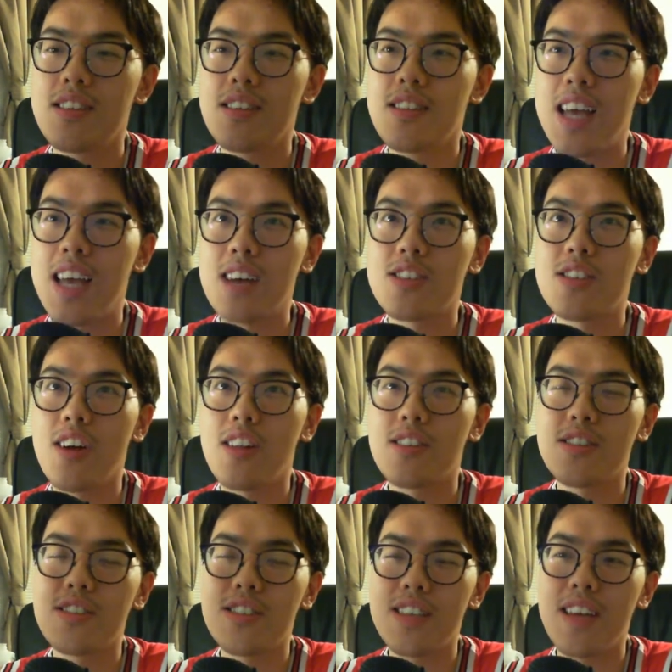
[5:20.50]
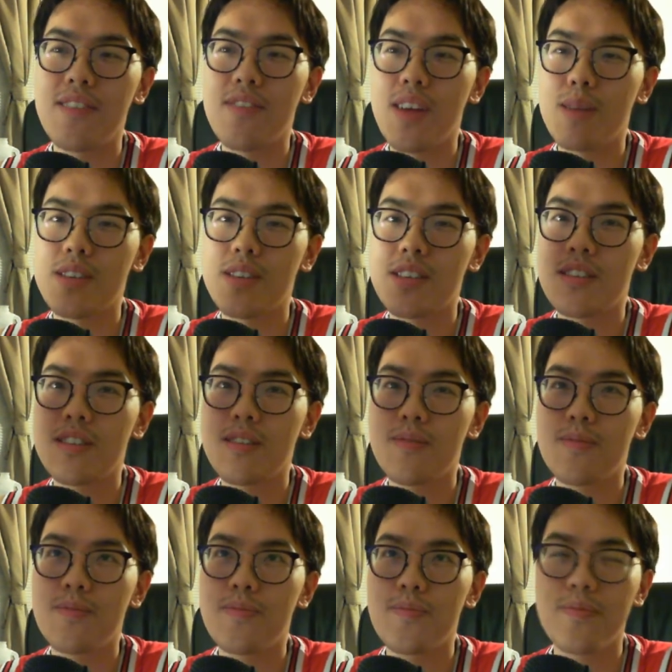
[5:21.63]
$1,000 to 10 families,
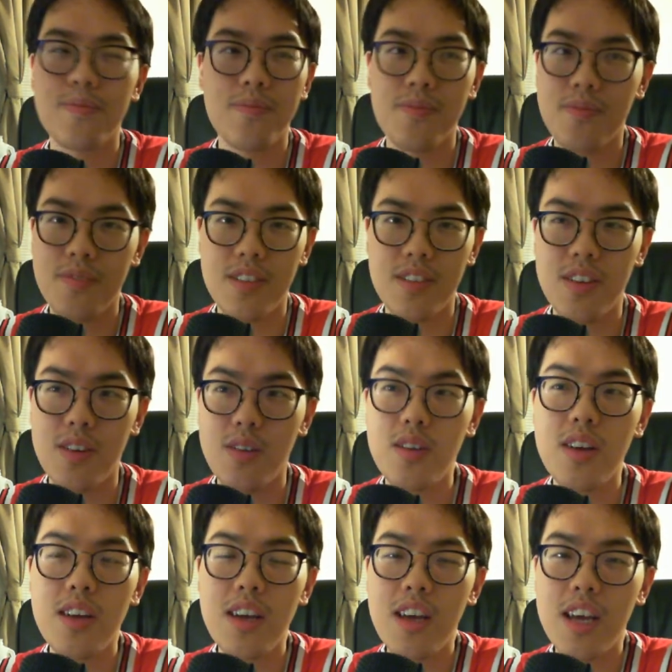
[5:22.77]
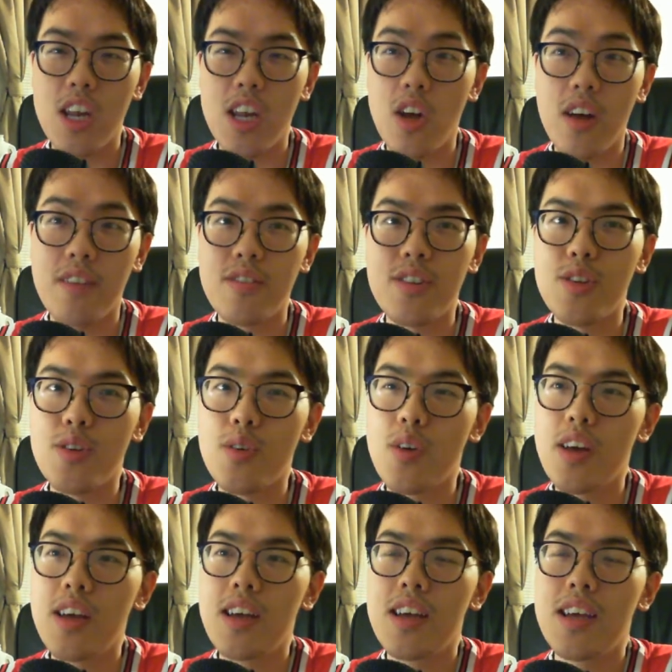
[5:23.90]
and all I have to do
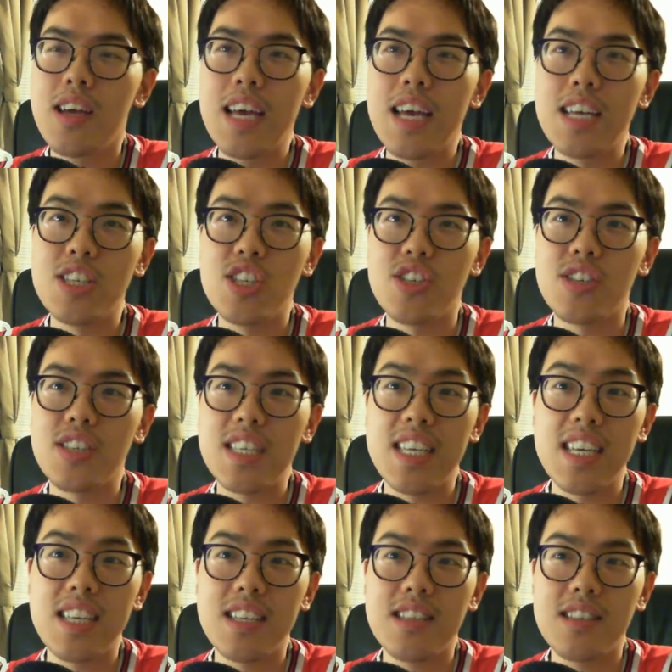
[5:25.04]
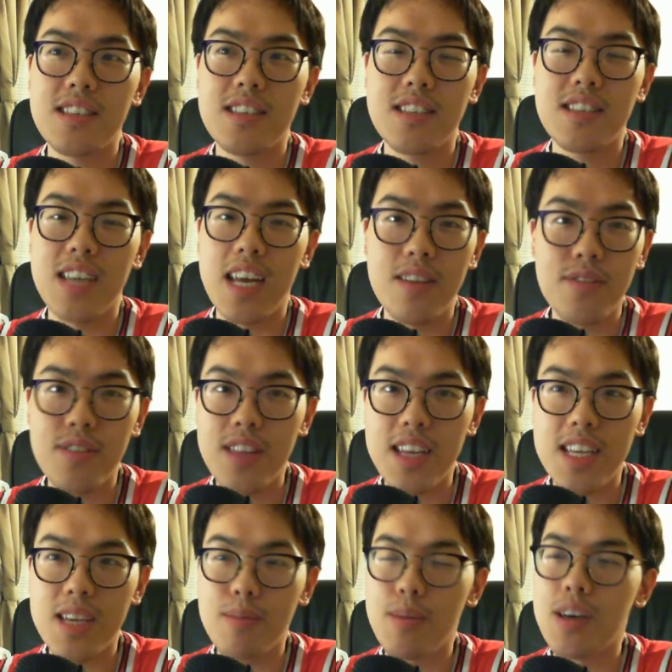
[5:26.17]
is just sign up for that
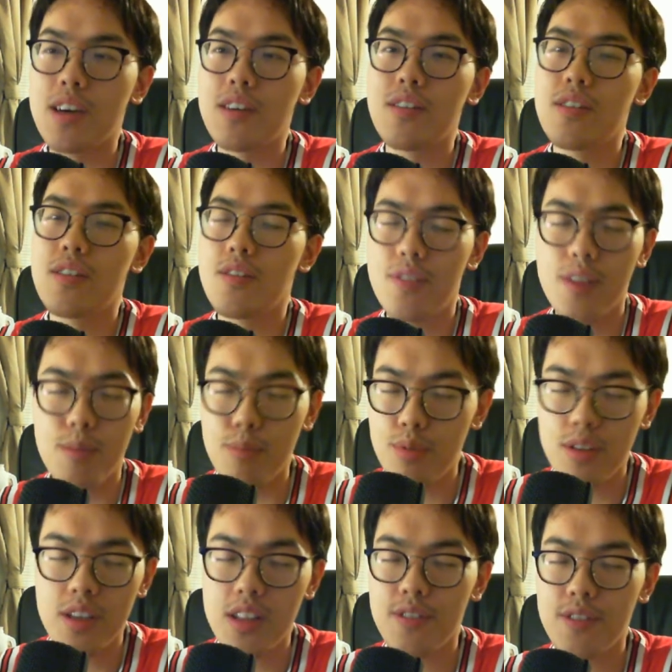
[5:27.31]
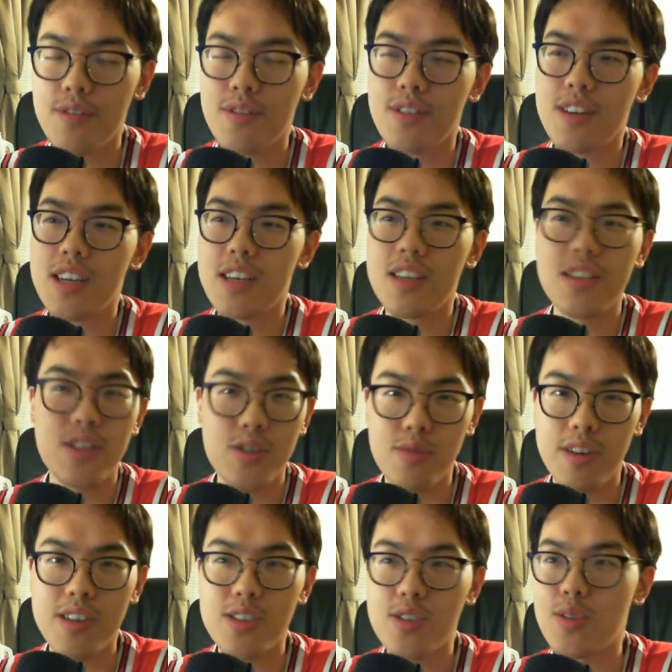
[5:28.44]
email completely free, just write
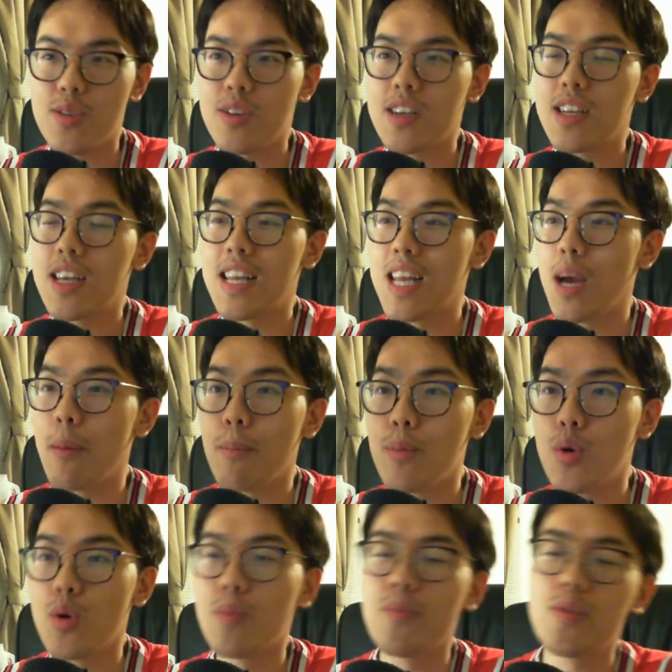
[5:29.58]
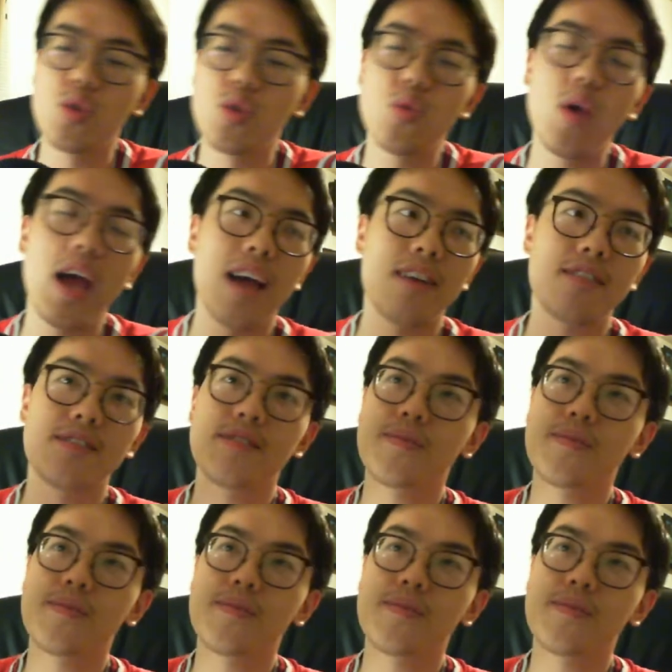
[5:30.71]
a story, and now boom, you have